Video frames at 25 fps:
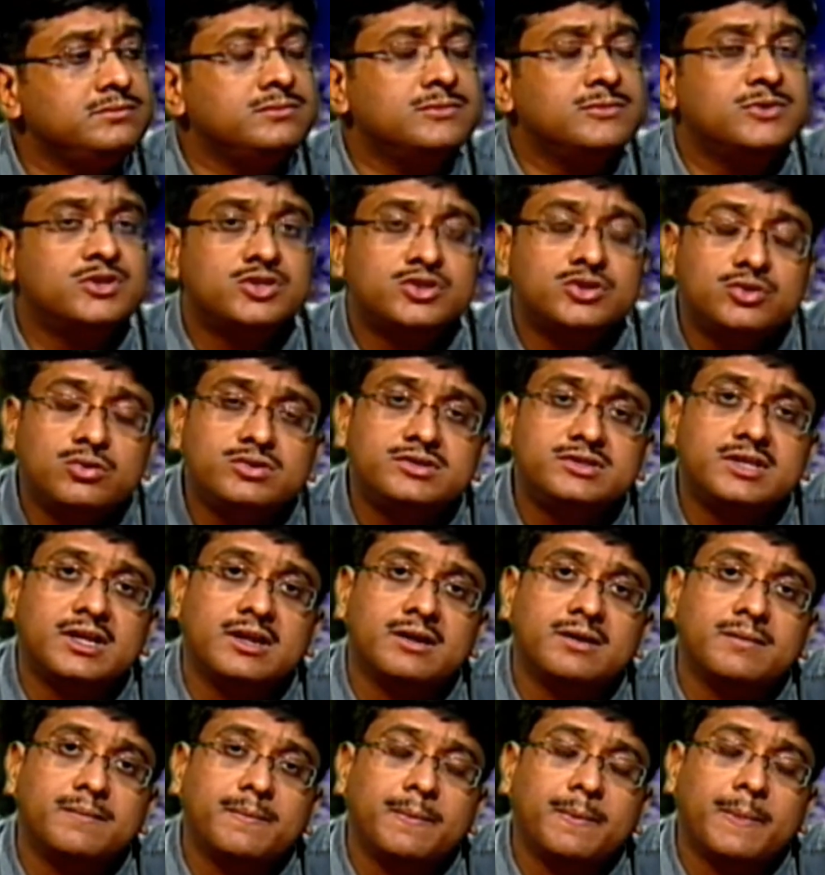Social,
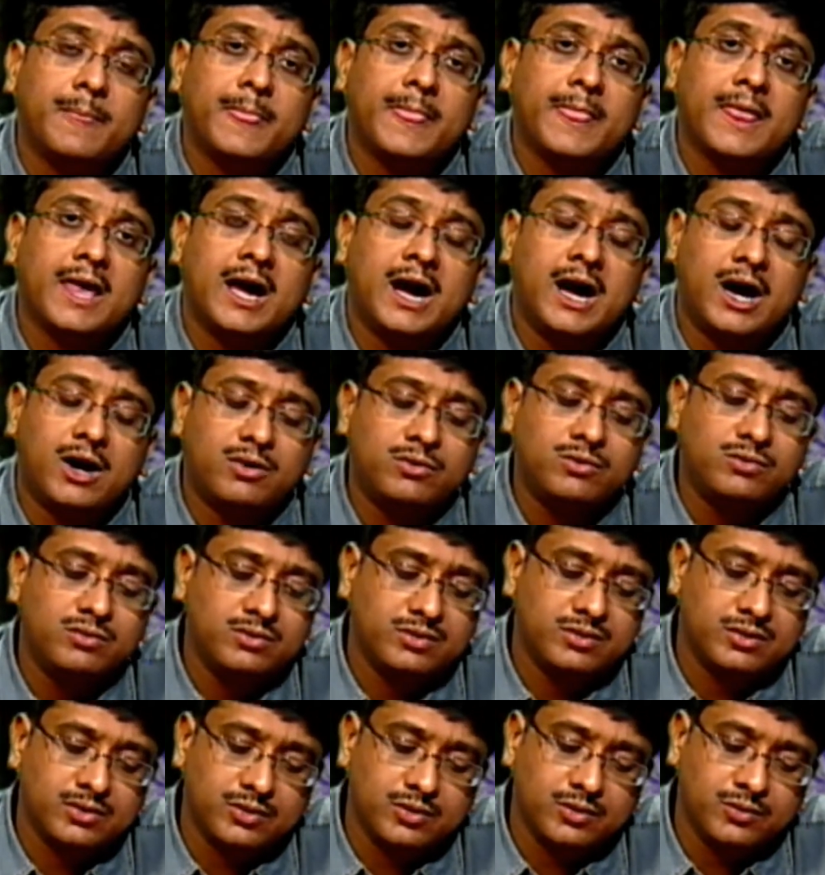how
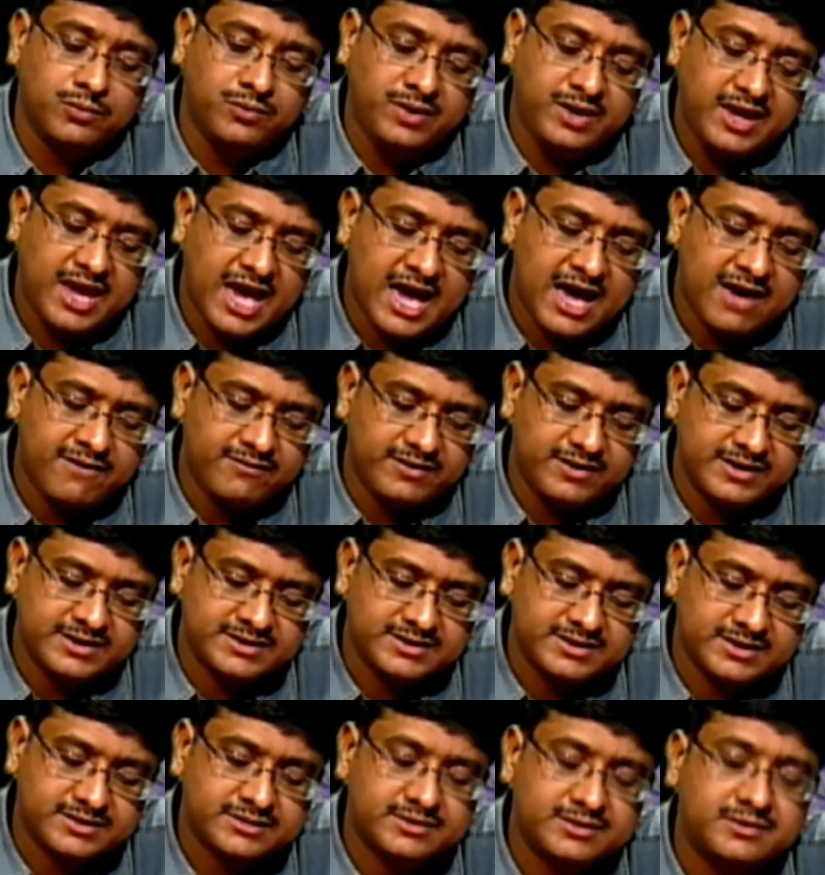we have a
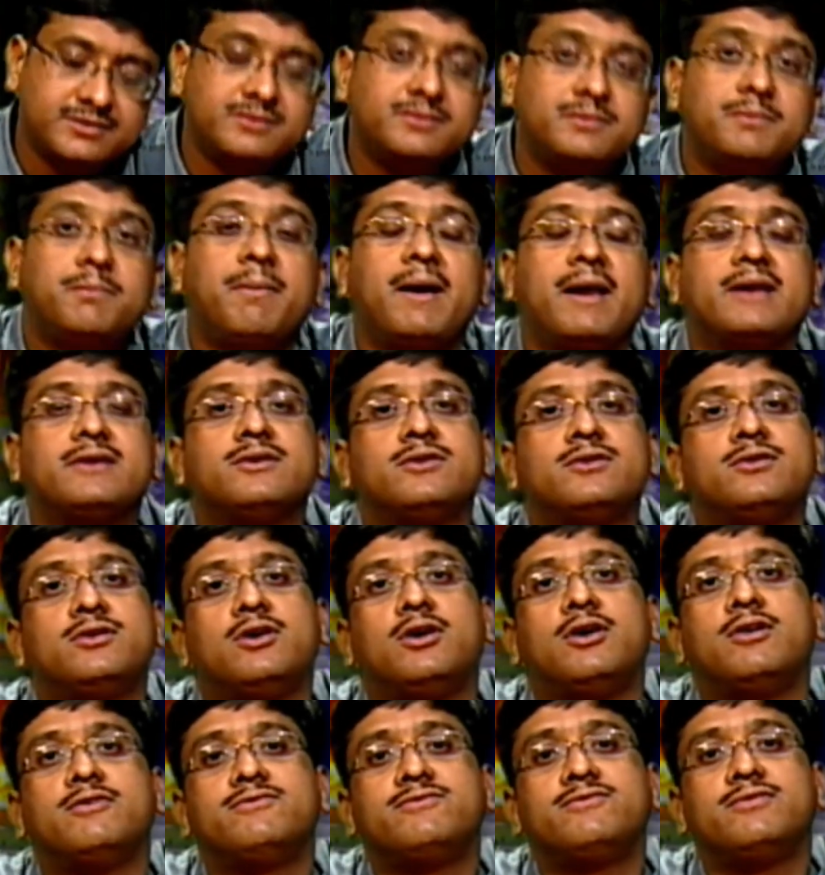certain pattern
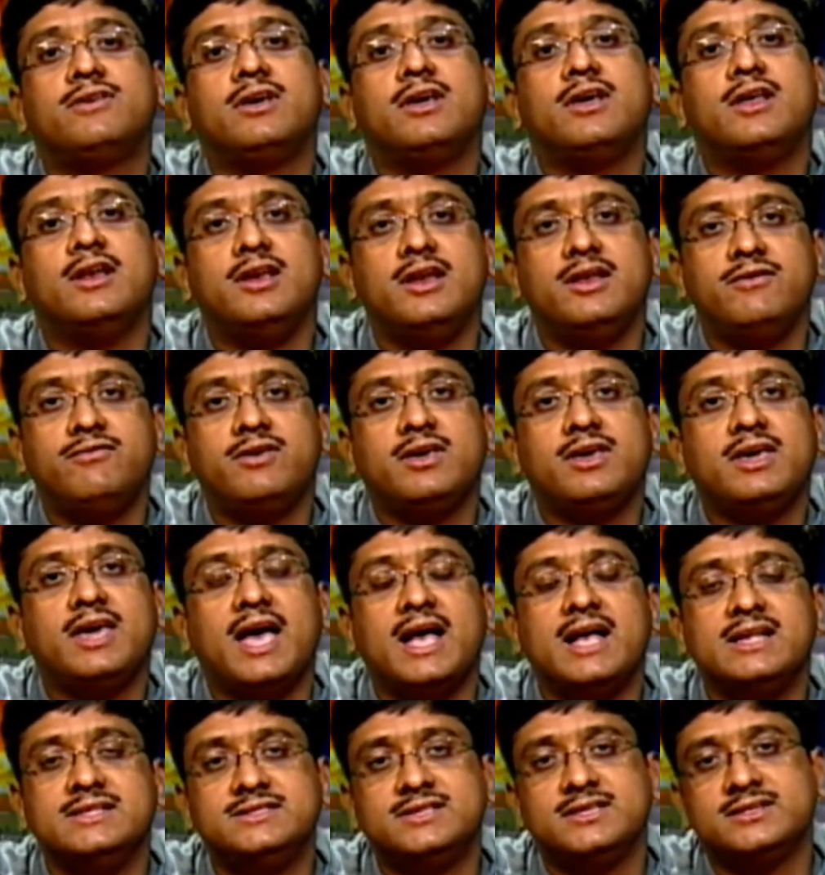of living
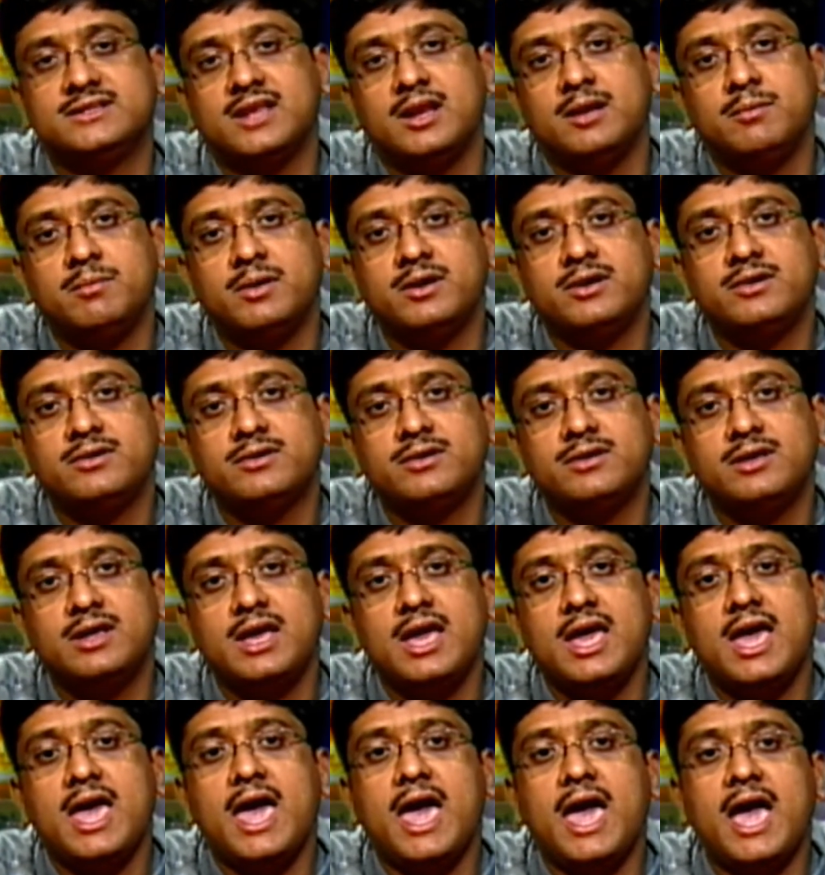and settlement,
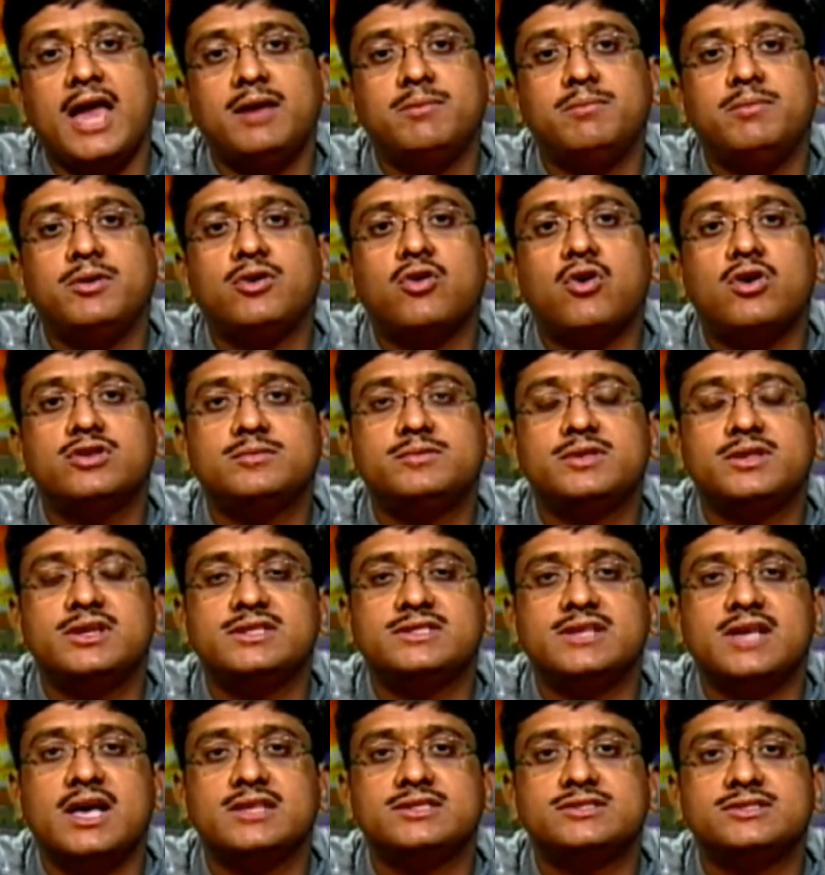and because of the
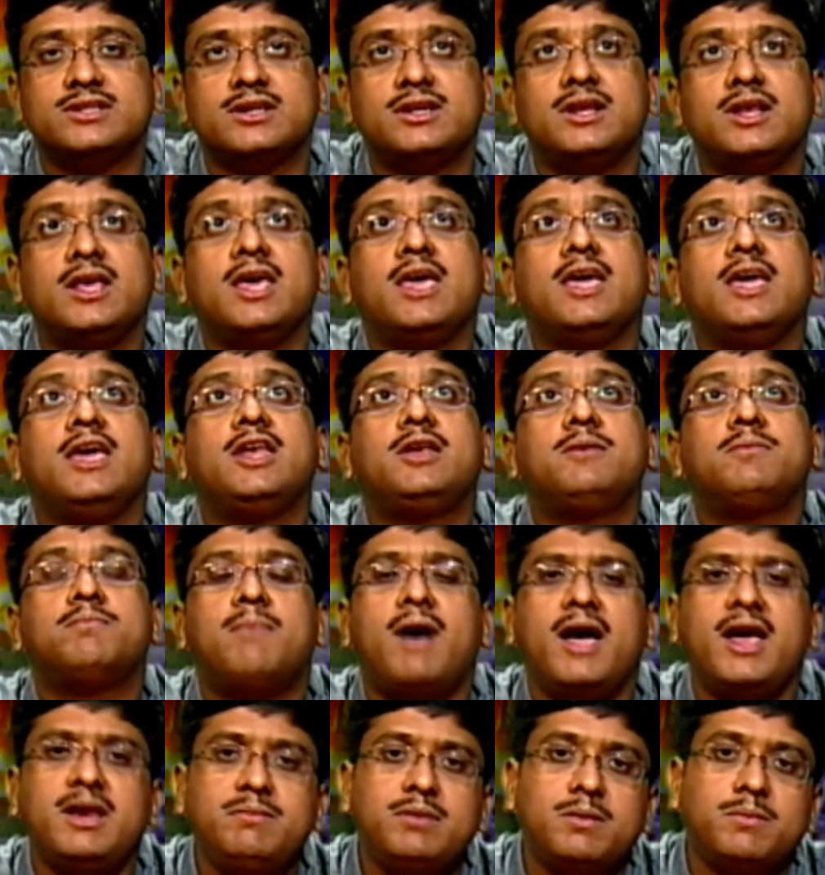disaster it
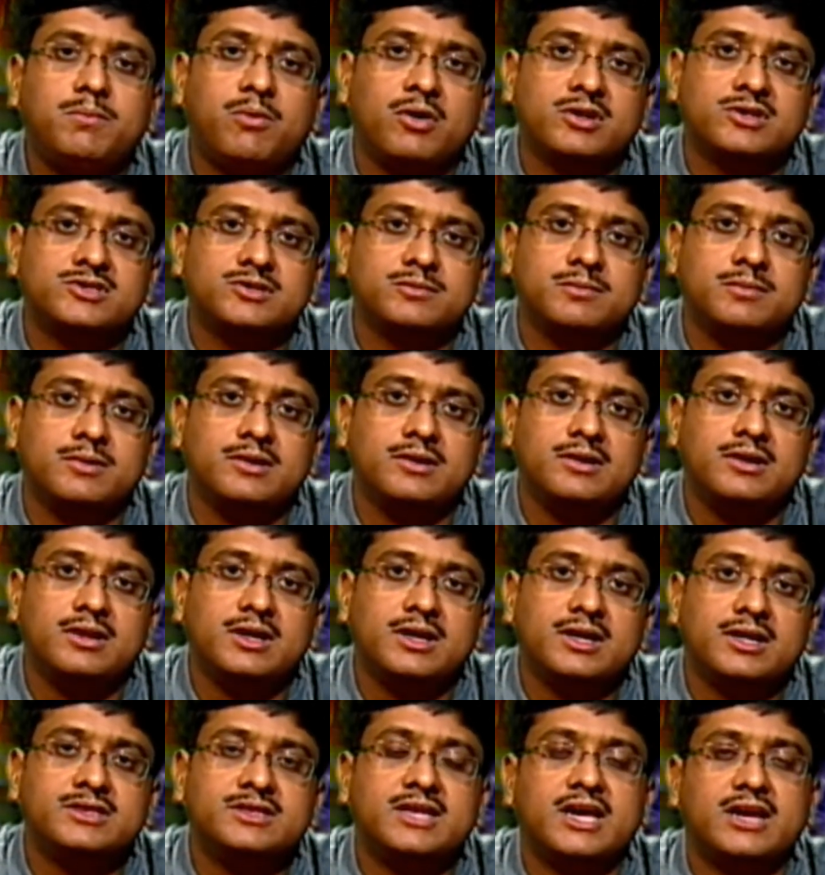might be possible
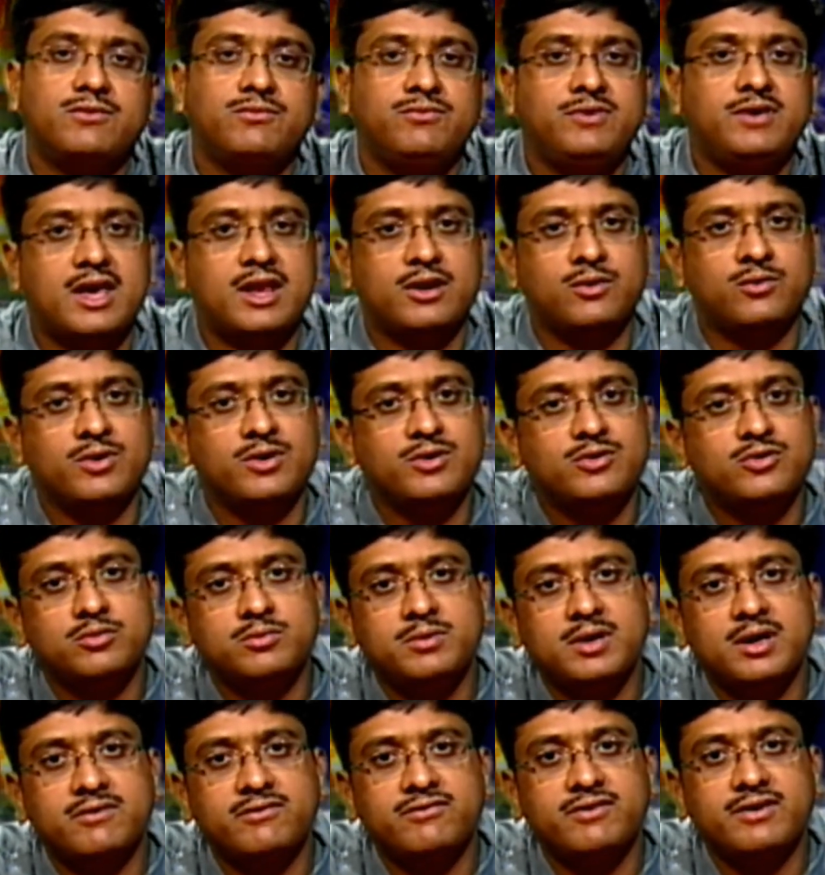that we are going to
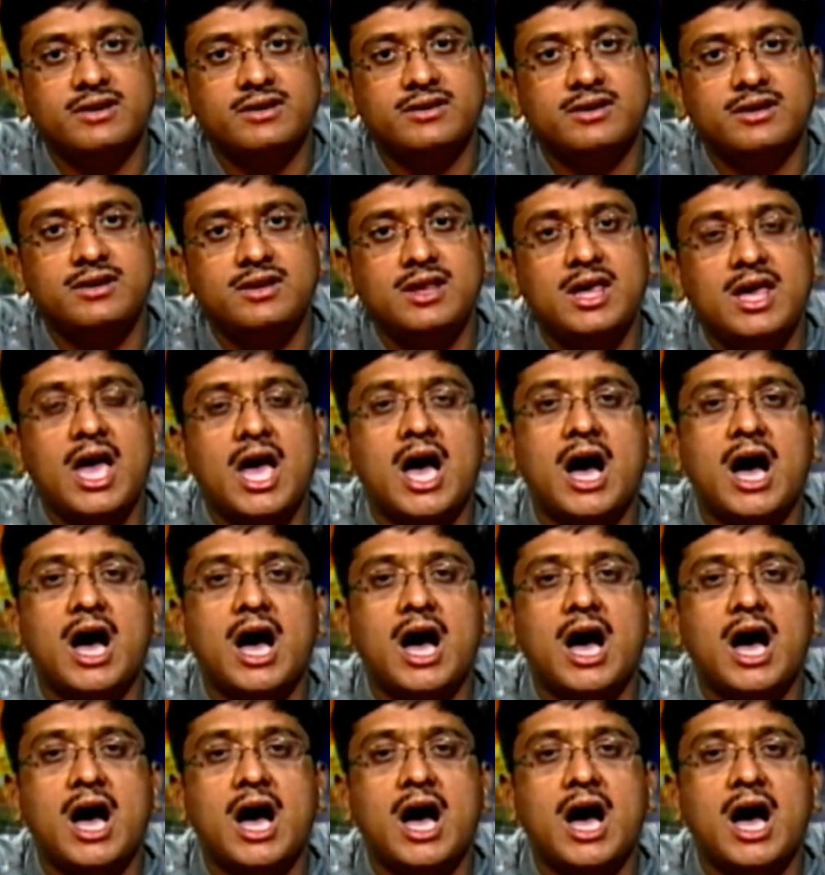be affected.